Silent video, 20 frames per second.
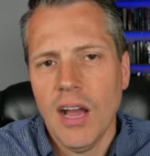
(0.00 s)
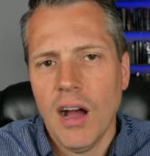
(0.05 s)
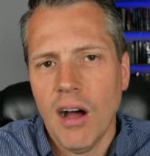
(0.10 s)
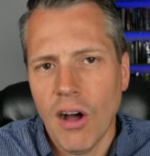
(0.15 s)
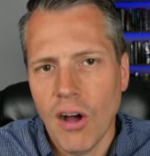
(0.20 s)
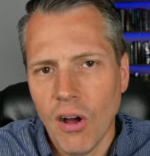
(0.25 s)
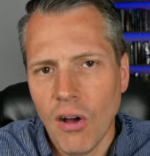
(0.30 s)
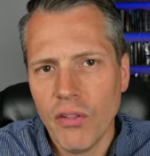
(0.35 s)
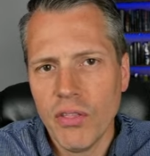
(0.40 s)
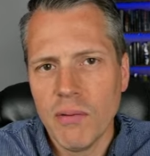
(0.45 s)

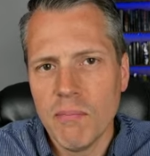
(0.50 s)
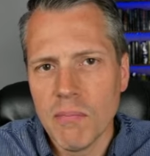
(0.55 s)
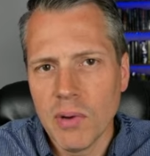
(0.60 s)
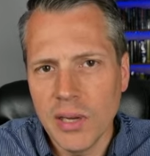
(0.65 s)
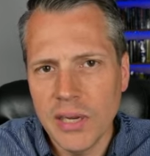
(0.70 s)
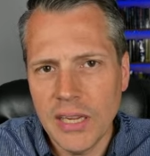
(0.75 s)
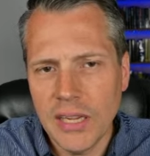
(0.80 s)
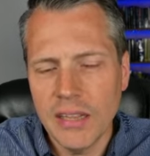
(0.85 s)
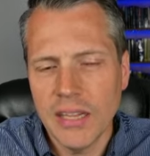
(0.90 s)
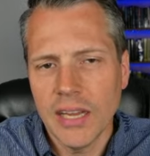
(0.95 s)
All the
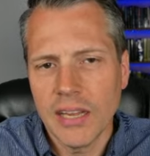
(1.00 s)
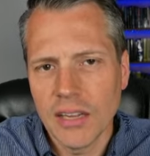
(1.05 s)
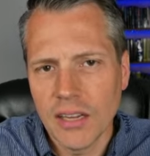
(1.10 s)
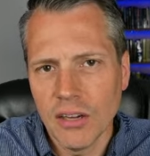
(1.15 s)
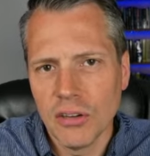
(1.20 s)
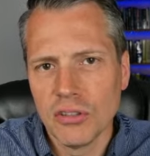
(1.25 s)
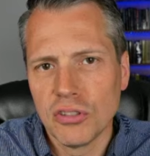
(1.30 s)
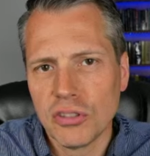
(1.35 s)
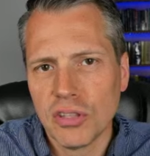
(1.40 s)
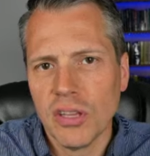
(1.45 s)
money that
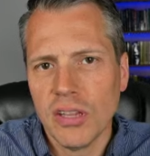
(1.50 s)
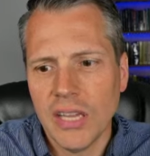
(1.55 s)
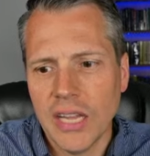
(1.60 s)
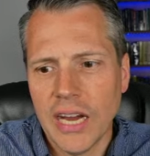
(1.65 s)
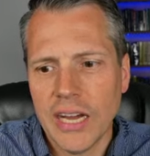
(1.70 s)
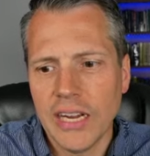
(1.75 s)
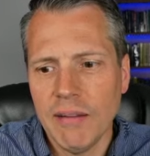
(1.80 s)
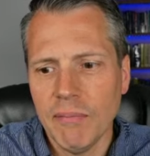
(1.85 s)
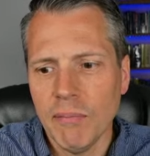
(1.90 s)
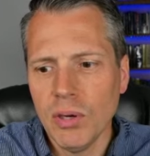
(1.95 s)
goes to
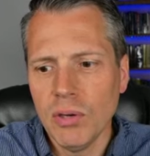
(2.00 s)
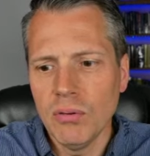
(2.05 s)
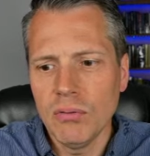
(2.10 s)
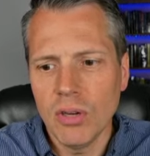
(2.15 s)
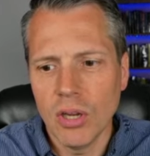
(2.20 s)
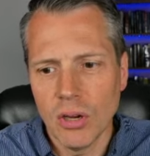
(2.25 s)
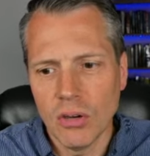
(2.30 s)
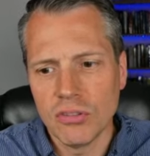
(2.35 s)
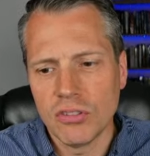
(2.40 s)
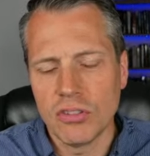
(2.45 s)
Lottie Moon
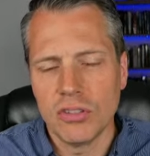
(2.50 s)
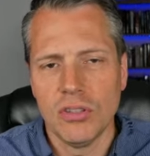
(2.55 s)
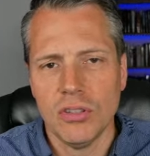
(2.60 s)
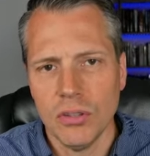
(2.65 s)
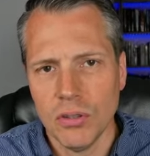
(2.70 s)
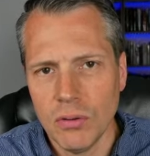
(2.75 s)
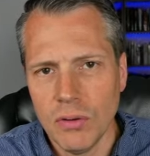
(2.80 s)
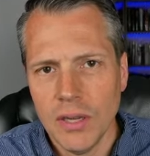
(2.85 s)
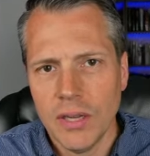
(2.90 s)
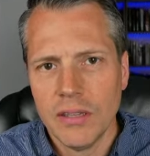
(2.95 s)
goes
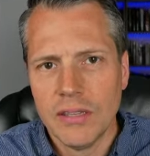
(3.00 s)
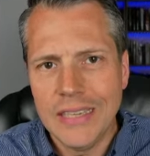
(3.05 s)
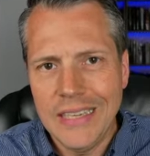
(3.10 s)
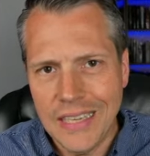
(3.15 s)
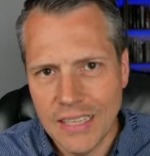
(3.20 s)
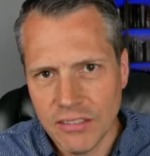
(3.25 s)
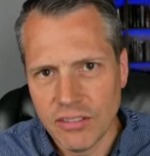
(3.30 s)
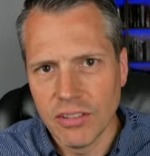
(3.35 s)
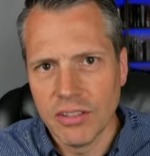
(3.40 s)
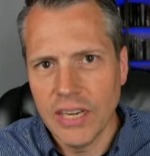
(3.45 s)
to the
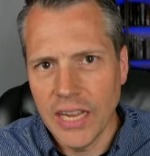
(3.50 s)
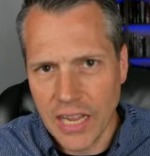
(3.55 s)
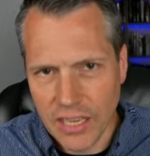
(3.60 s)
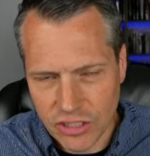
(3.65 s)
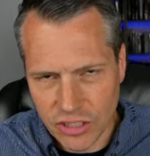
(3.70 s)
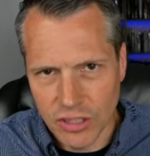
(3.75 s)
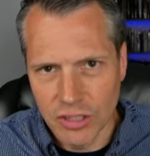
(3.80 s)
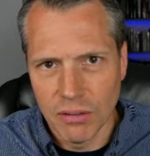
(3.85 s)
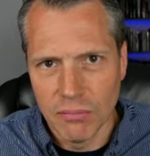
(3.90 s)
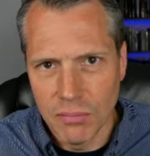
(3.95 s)

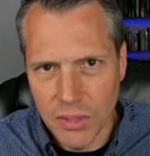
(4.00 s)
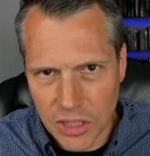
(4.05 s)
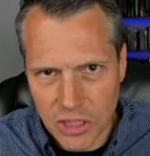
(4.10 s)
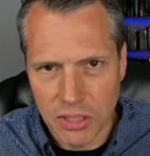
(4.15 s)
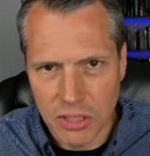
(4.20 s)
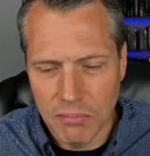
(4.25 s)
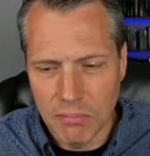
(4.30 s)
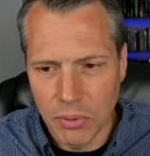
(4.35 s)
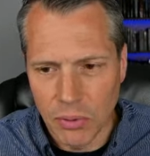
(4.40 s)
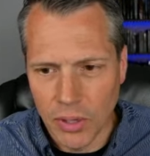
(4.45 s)
International
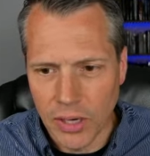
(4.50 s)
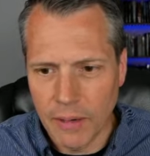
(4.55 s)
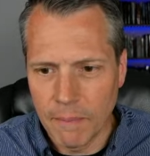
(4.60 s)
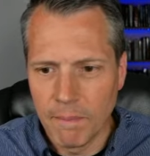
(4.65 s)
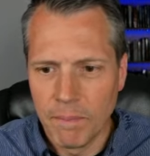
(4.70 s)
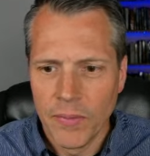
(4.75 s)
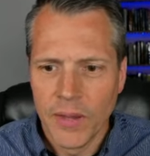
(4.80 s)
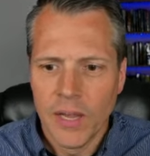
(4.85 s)
Mission Board.